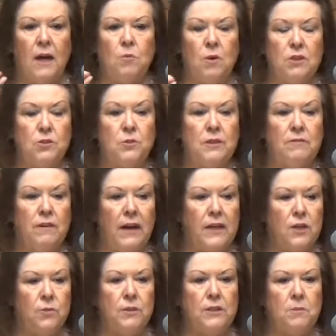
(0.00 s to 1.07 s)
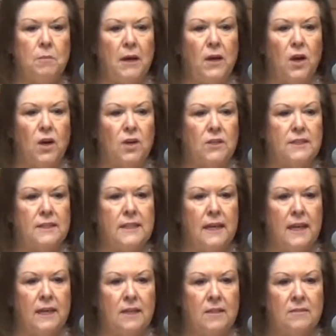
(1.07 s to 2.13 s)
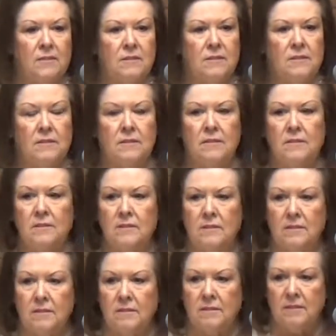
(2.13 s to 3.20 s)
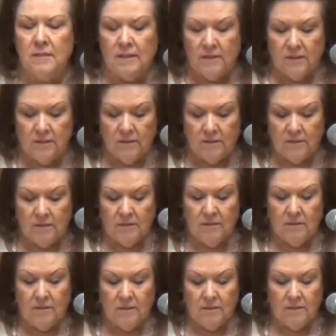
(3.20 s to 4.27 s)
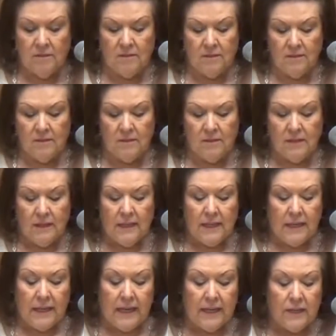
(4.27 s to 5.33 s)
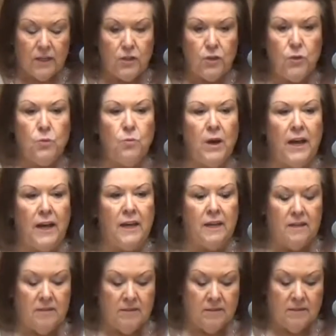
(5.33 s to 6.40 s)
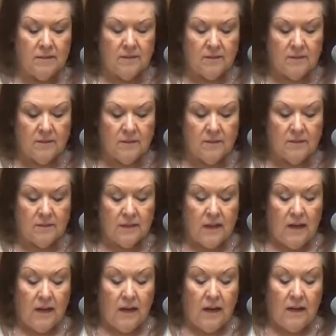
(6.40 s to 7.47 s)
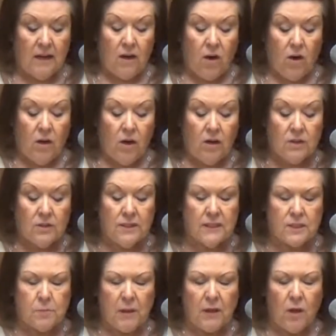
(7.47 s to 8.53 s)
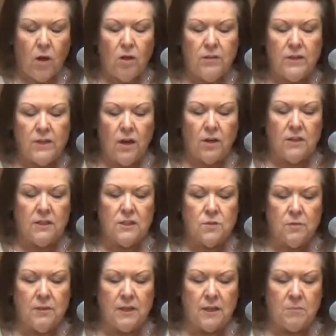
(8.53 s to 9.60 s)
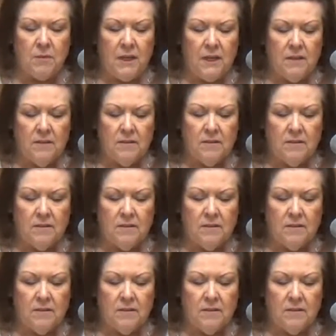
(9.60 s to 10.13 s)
I want to invite you into my heart today. I want to invite you into my heart today. In a new way. In a new way. Dispel all the darkness within me.